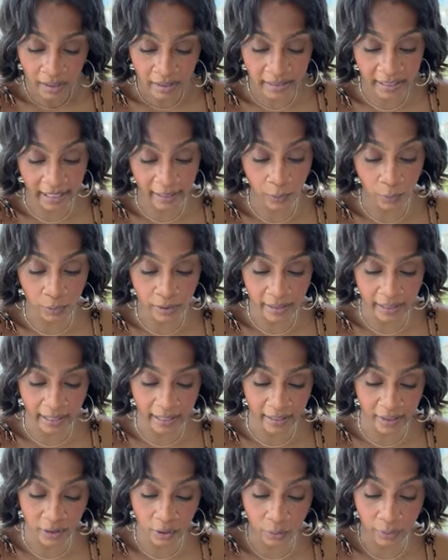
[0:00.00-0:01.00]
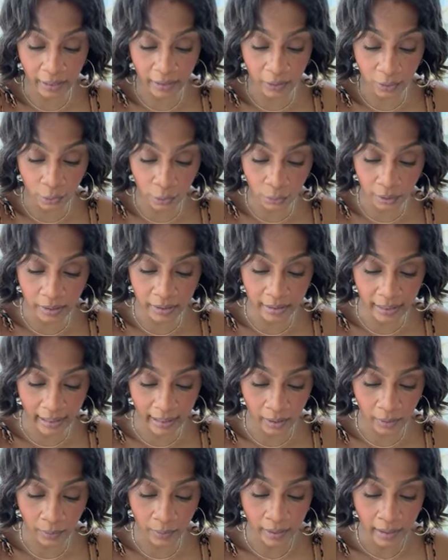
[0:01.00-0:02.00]
Jehu says, so they threw her
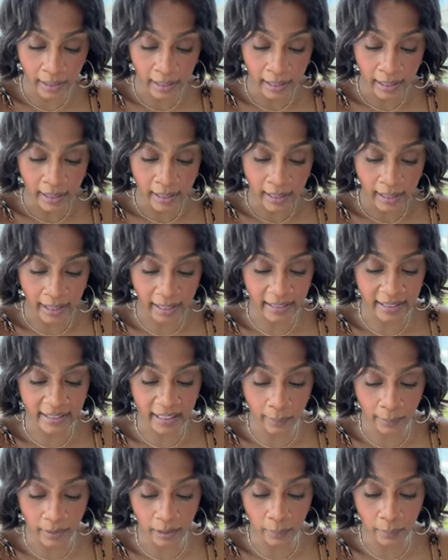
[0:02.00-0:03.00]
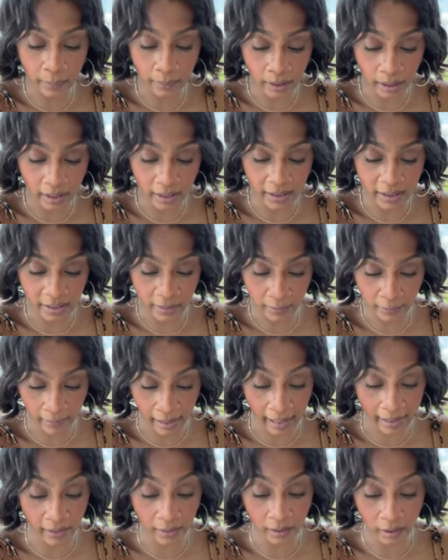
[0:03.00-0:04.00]
down and some of the blood
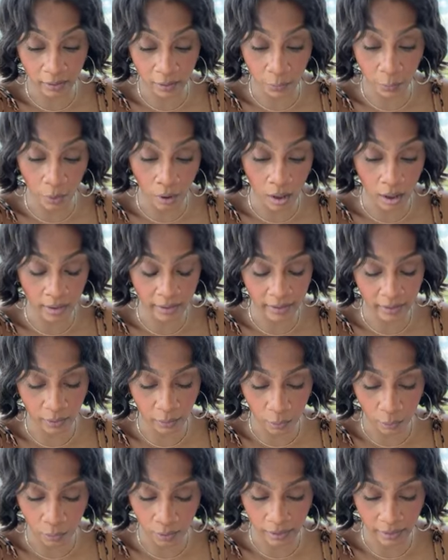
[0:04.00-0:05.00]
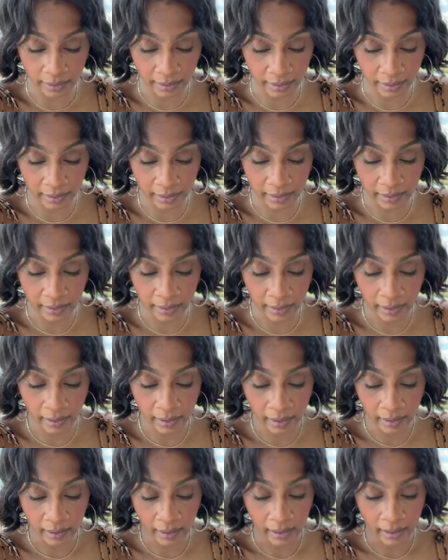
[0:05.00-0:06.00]
smattered on the walls and the horses
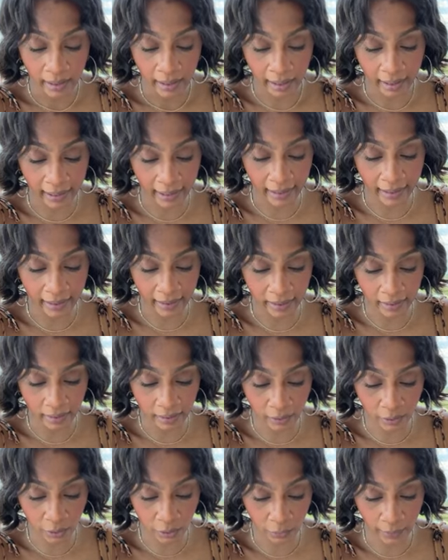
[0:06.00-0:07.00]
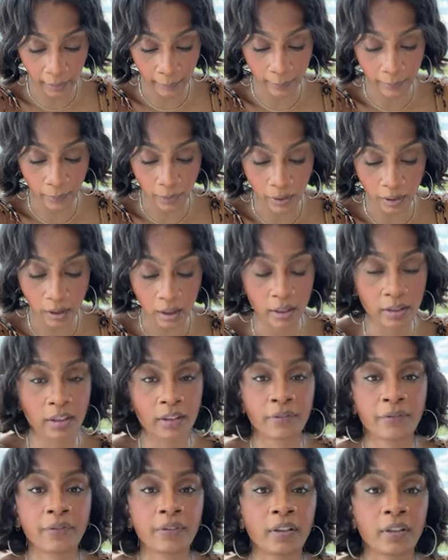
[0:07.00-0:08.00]
and trampled her
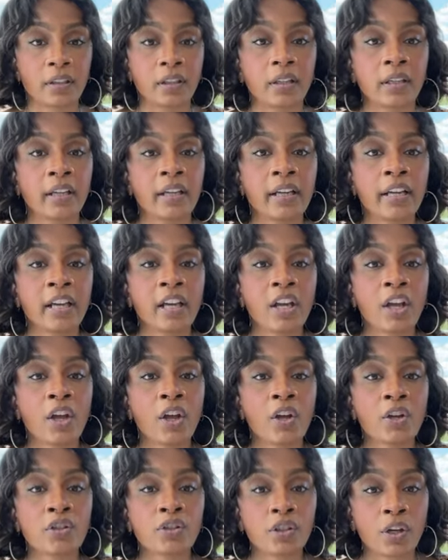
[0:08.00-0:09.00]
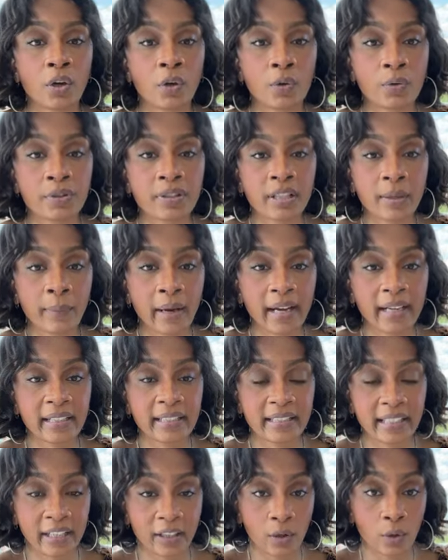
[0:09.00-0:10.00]
underfoot. So somebody
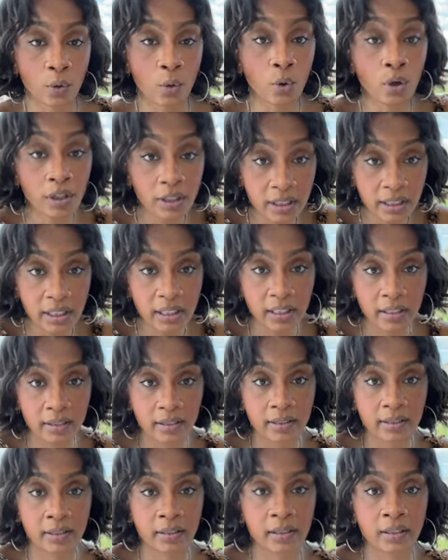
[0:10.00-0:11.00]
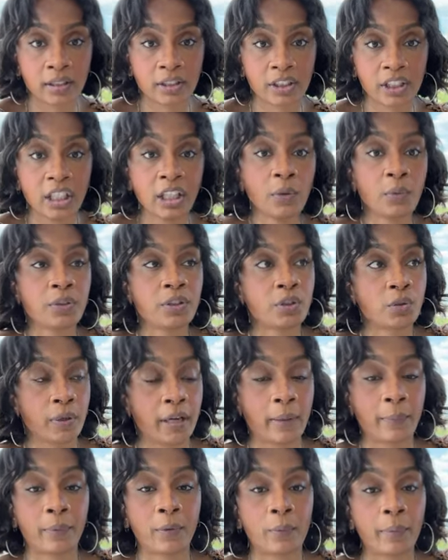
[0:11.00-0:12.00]
say the horses, she was
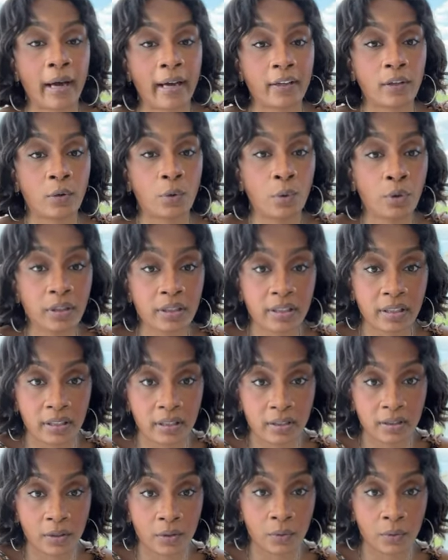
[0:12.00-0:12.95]
trampled by the horses.